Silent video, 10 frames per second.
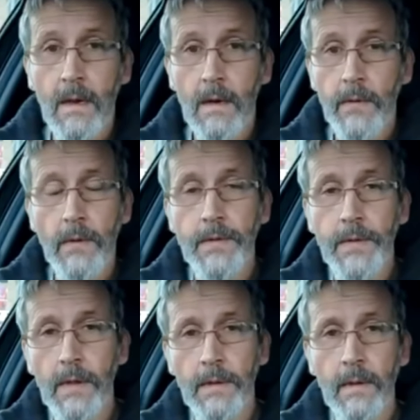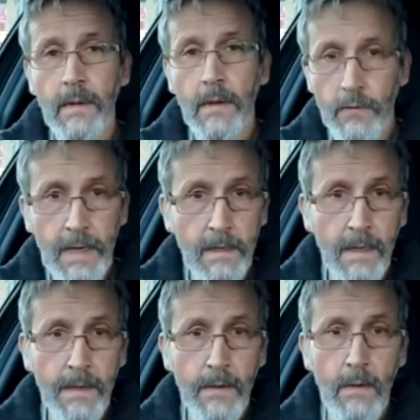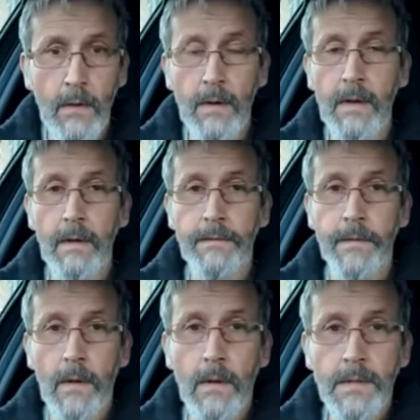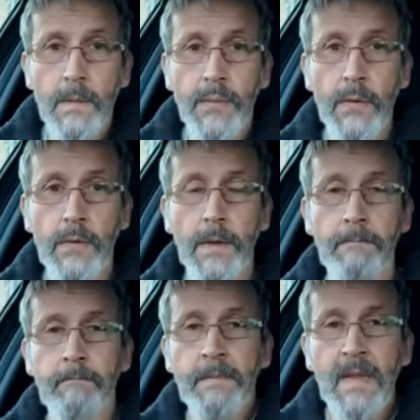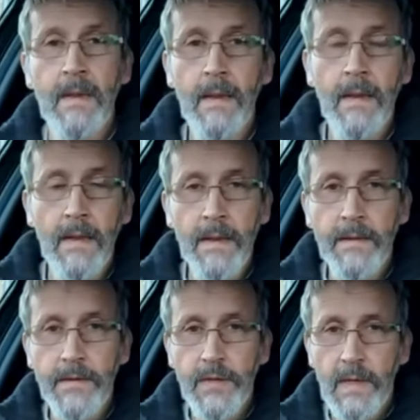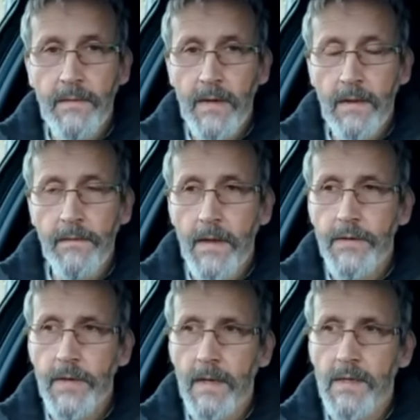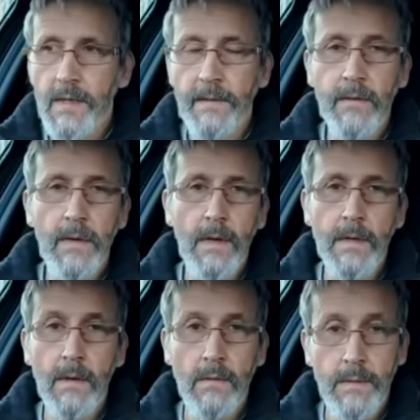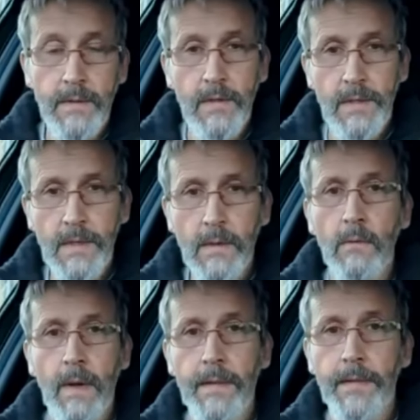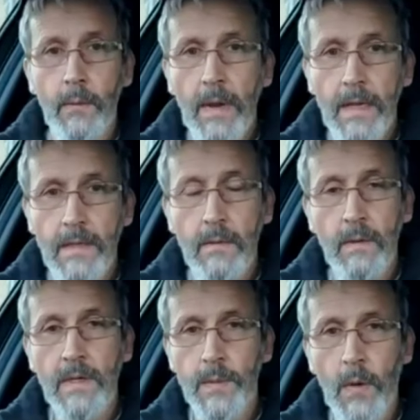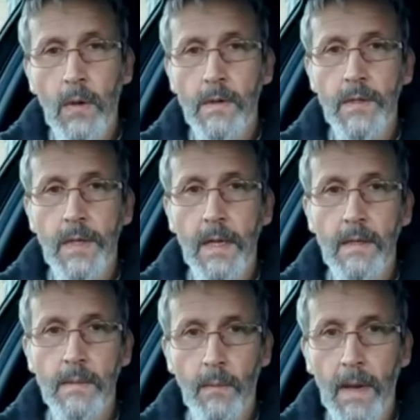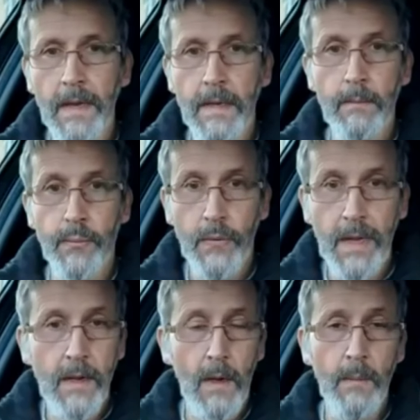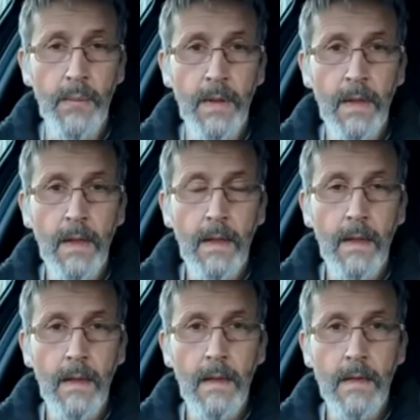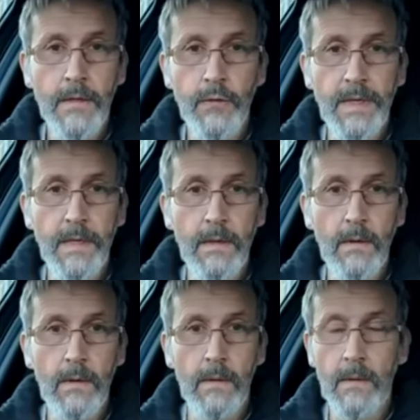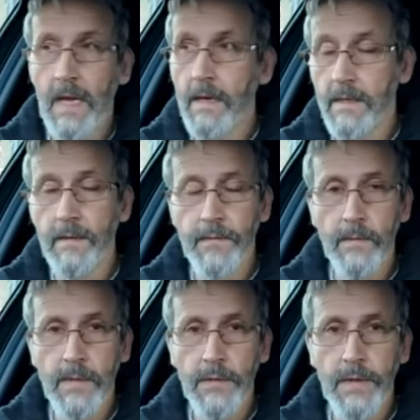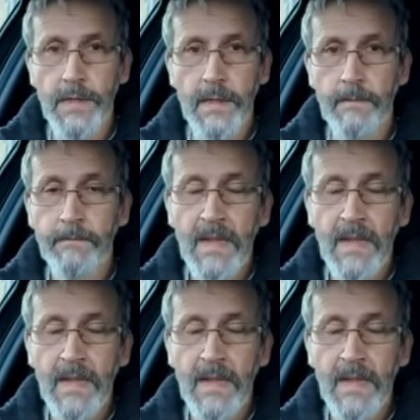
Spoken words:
are not done correctly or if laws are broken. Now, the Geneva Convention has several articles which deal with the ways in which smaller states might break up a treaty or exit from a treaty,